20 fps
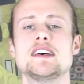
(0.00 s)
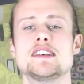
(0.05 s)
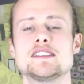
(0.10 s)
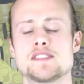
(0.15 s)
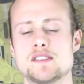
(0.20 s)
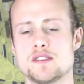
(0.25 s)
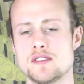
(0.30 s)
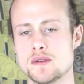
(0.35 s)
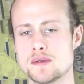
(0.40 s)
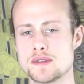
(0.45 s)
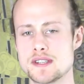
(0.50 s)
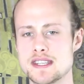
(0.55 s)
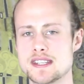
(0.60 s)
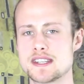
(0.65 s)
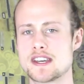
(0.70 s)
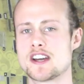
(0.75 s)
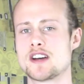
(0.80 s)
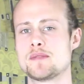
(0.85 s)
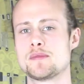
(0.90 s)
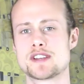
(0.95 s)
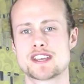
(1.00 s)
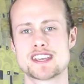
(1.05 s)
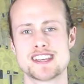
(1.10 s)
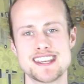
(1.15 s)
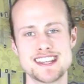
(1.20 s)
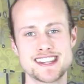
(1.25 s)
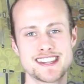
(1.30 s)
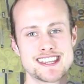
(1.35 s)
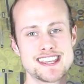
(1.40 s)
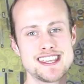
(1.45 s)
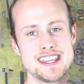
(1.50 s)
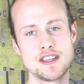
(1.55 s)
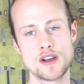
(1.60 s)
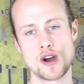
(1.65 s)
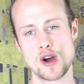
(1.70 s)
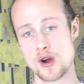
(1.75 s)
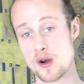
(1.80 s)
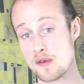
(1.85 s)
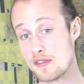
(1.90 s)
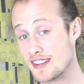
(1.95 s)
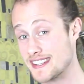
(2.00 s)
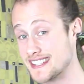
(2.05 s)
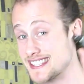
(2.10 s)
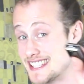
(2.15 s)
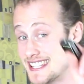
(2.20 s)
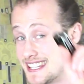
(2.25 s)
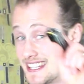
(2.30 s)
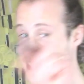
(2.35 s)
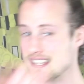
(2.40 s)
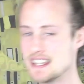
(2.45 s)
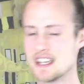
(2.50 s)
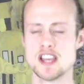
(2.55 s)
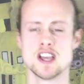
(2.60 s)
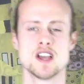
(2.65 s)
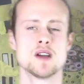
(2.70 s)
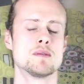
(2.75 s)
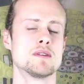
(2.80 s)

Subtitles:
So you will need a harmonica in the key of D.